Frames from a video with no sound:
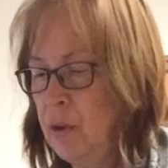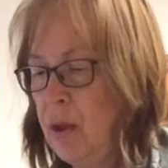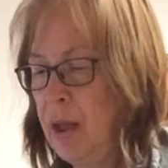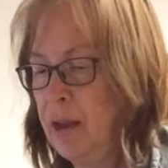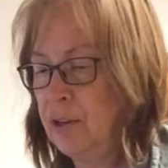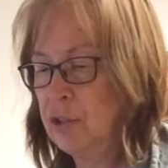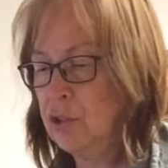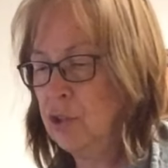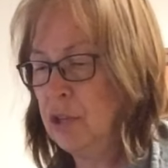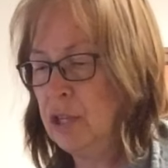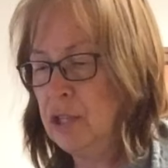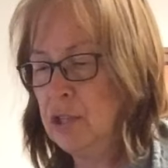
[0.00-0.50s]

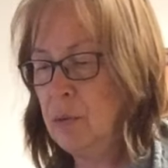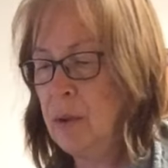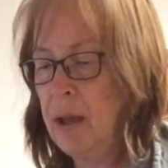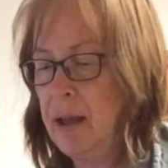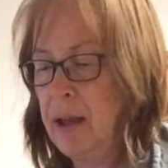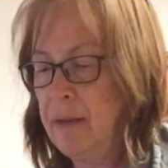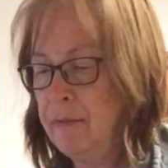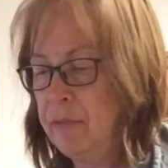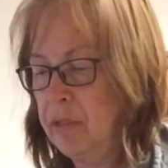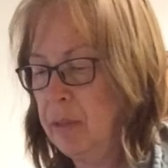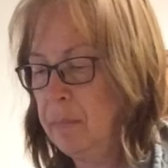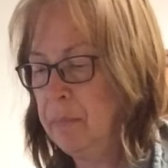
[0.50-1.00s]
actually do
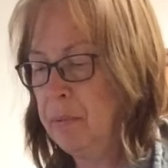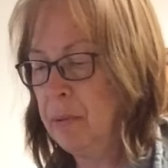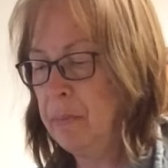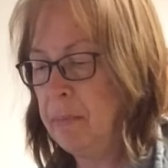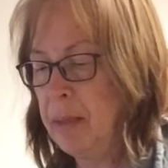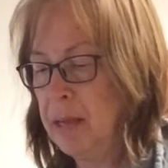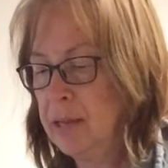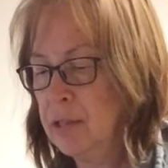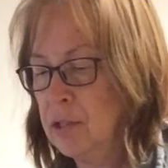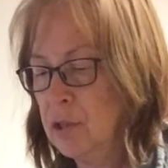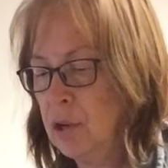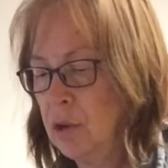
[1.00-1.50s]
have the
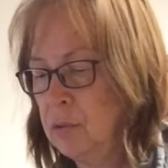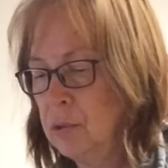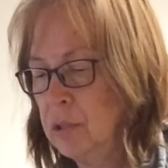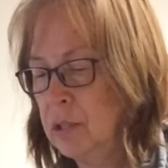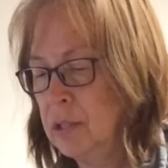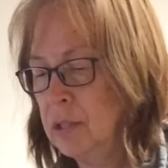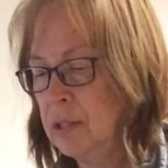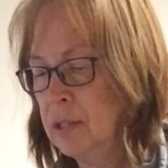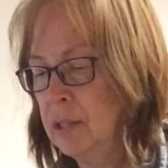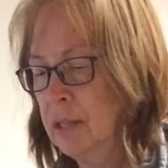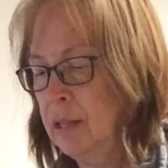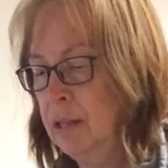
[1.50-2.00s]

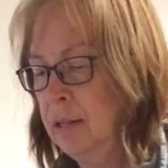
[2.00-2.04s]
pimentos.